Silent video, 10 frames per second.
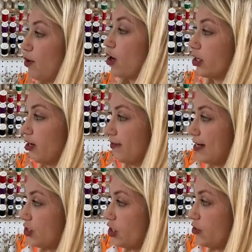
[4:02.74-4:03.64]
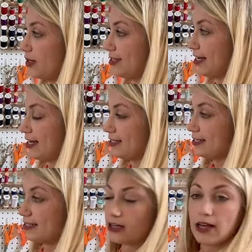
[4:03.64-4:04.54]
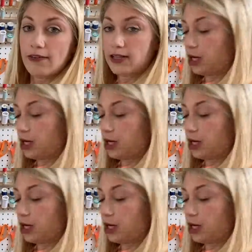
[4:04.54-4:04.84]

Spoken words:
part of the tension. You can see I still have a